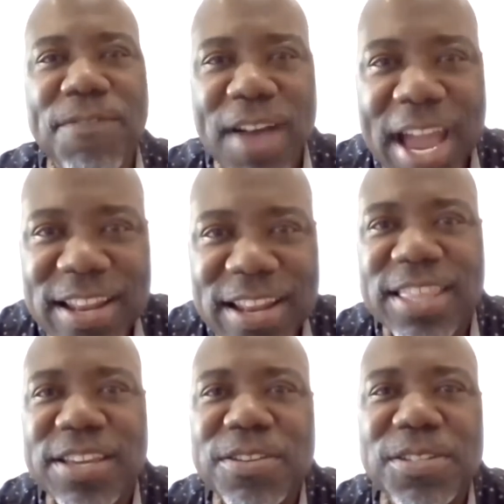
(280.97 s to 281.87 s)
finally
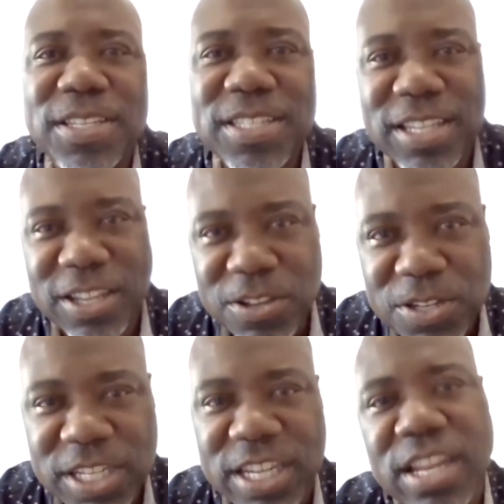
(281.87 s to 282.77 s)
there's a
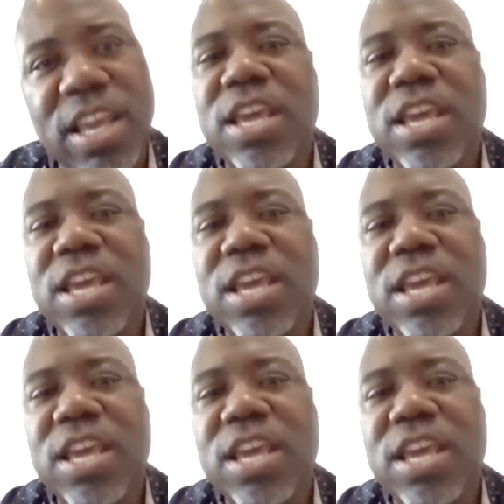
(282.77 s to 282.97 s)
solution